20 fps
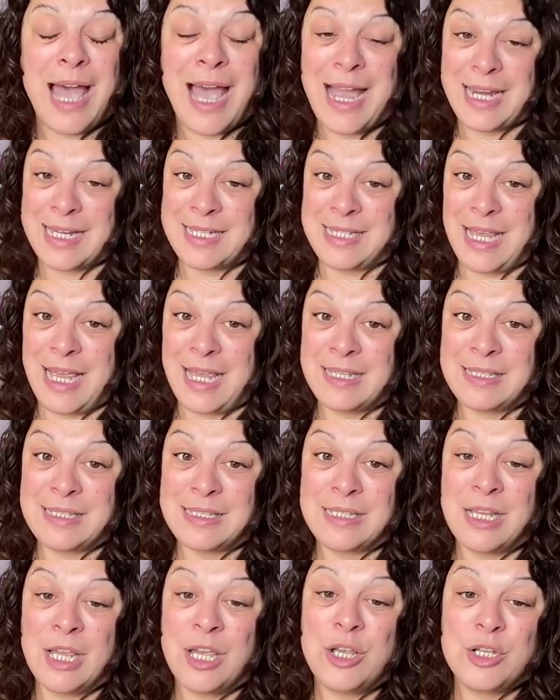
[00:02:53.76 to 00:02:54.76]

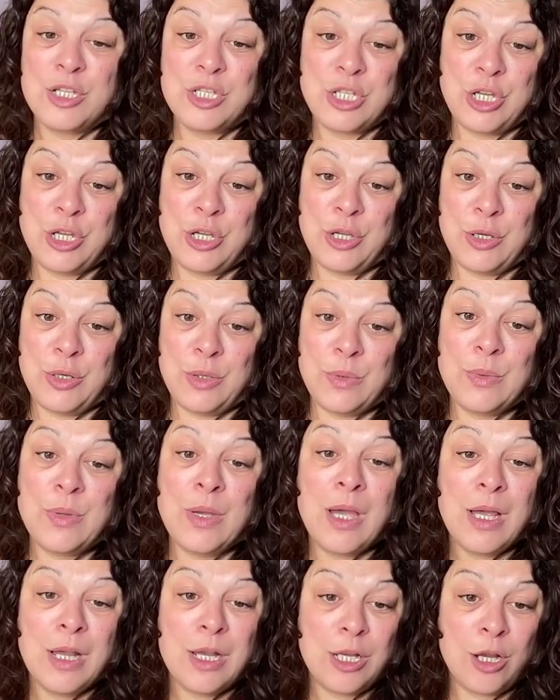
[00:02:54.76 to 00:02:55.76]
access to
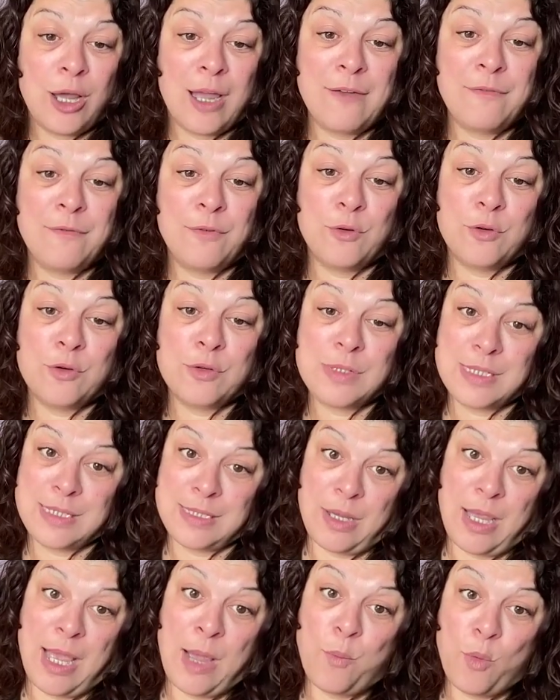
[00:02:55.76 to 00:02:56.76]
life
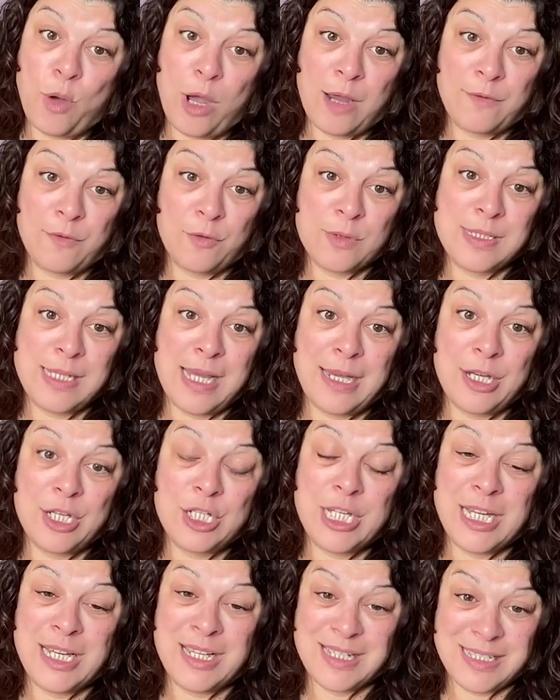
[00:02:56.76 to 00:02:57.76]
force and workforce
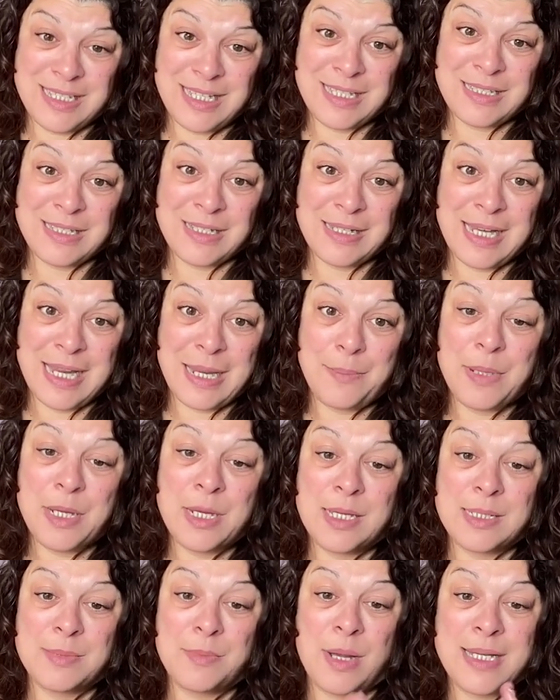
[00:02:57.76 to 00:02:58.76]
energy consistently
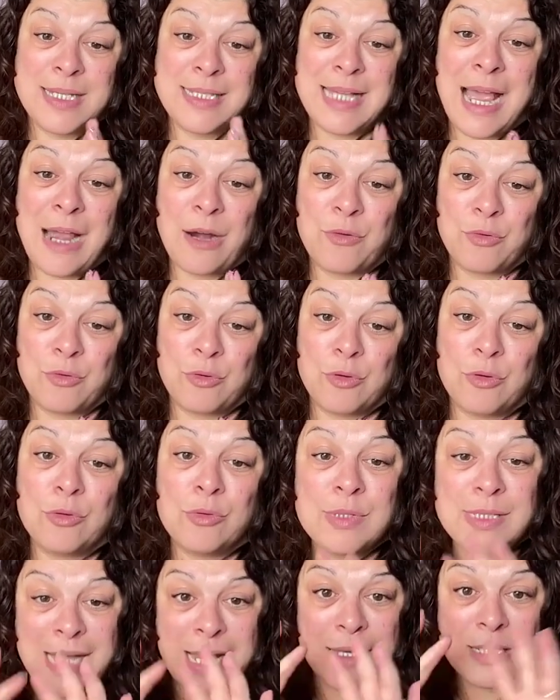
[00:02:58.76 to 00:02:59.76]
because my
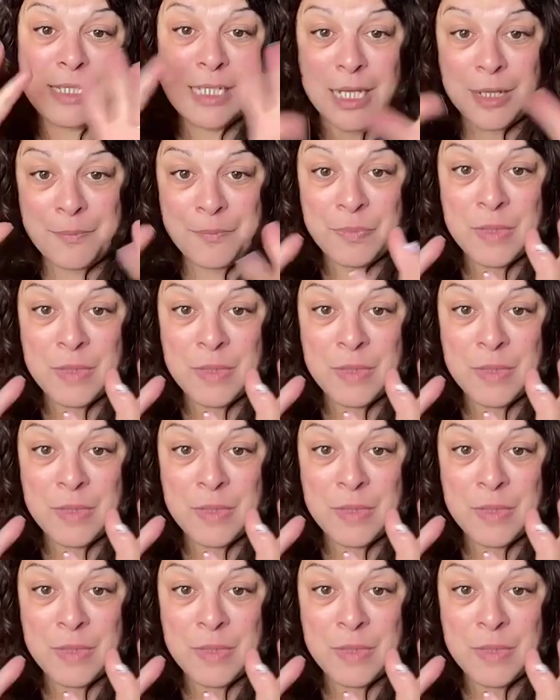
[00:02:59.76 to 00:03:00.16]
sacral center